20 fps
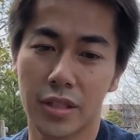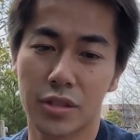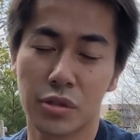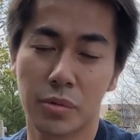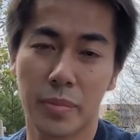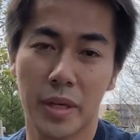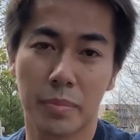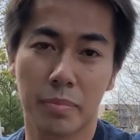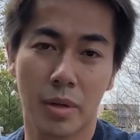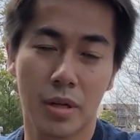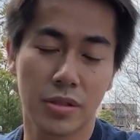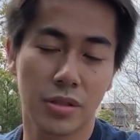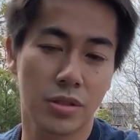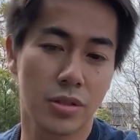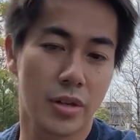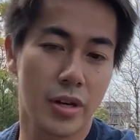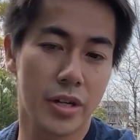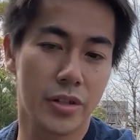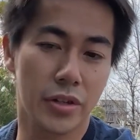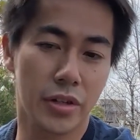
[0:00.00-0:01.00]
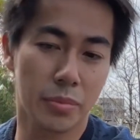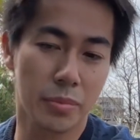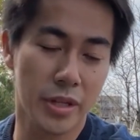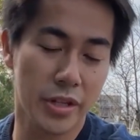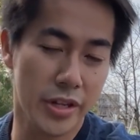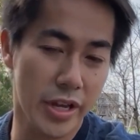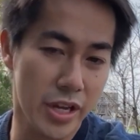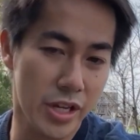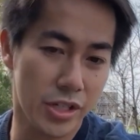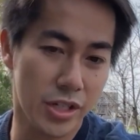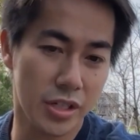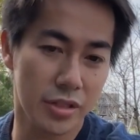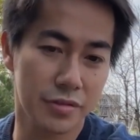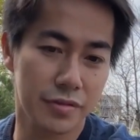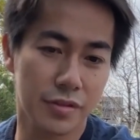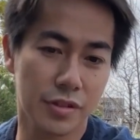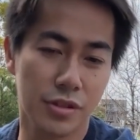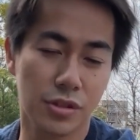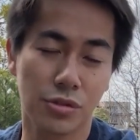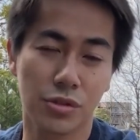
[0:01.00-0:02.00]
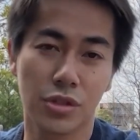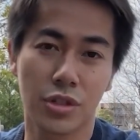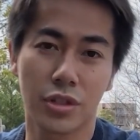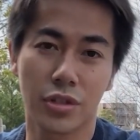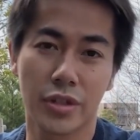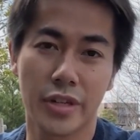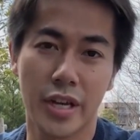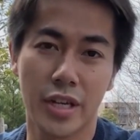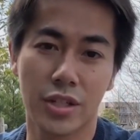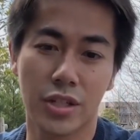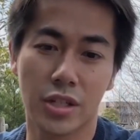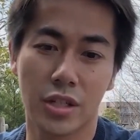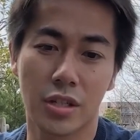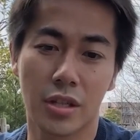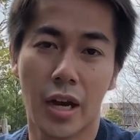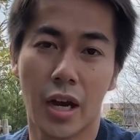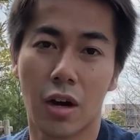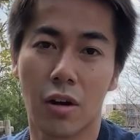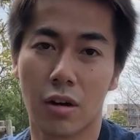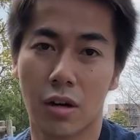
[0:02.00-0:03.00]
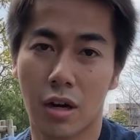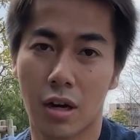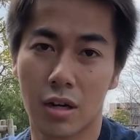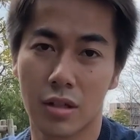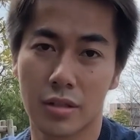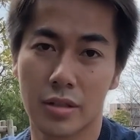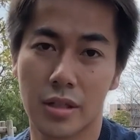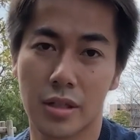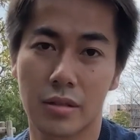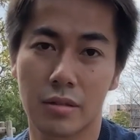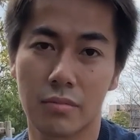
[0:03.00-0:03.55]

to make personalized recommendations for social connection or content.